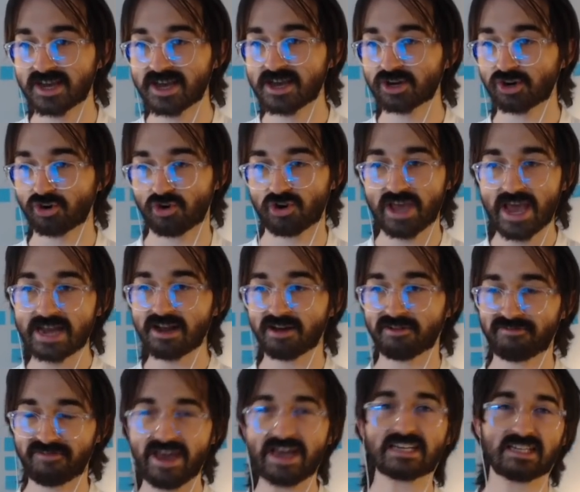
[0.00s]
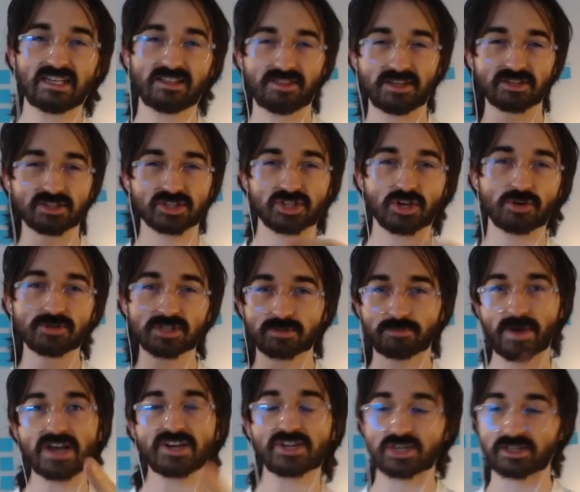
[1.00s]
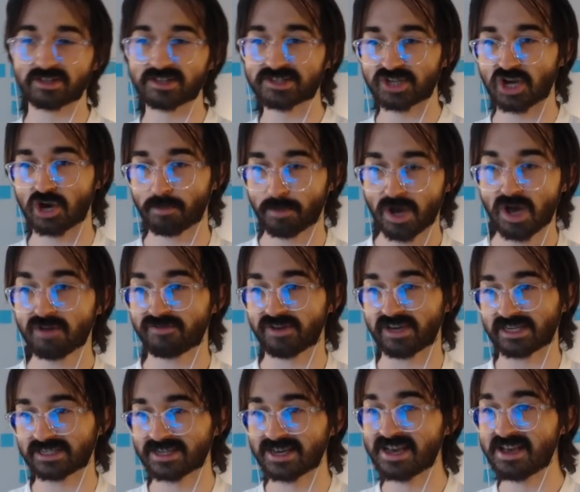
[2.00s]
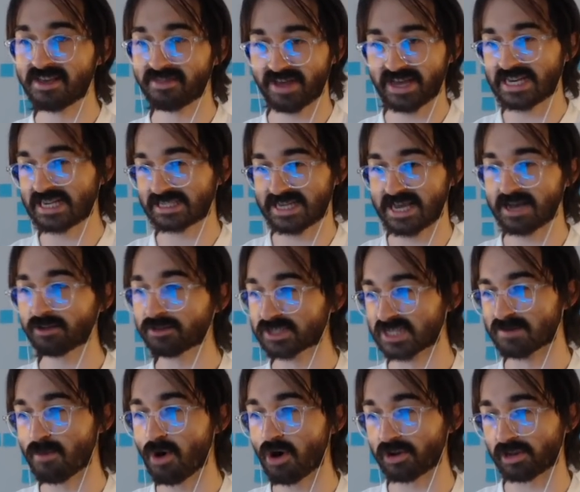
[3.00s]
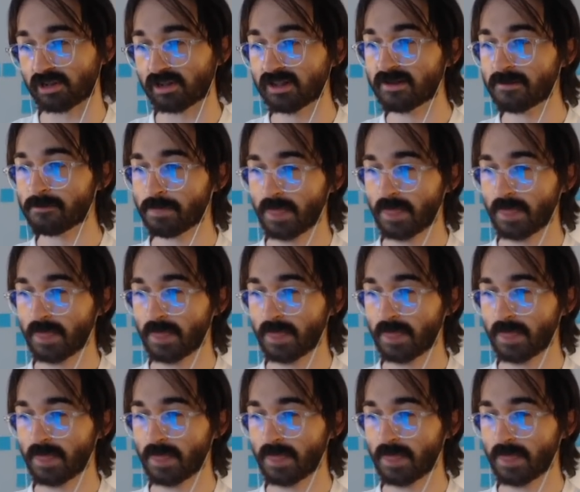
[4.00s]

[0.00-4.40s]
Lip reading: create a vector that is so special and so perfect that it tells the model